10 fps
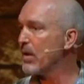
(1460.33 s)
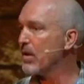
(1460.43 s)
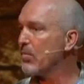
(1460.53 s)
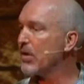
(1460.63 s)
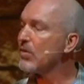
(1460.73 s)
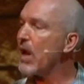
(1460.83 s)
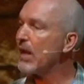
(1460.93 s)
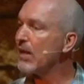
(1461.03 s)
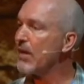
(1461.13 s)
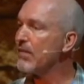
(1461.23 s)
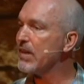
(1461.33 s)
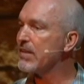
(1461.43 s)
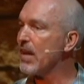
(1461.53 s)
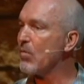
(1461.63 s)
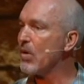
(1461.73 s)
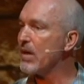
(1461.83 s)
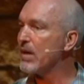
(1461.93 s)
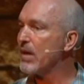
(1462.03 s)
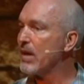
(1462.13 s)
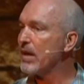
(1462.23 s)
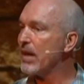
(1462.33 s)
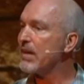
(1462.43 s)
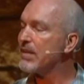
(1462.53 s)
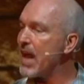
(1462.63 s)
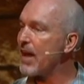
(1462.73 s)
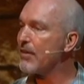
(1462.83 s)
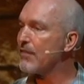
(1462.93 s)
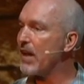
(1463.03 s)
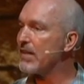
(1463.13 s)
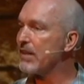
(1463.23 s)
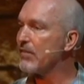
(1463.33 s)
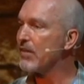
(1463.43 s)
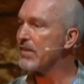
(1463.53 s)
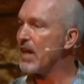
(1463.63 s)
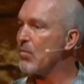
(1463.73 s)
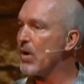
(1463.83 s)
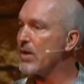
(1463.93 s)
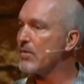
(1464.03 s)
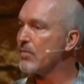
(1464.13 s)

But try loving someone and sacrificing for someone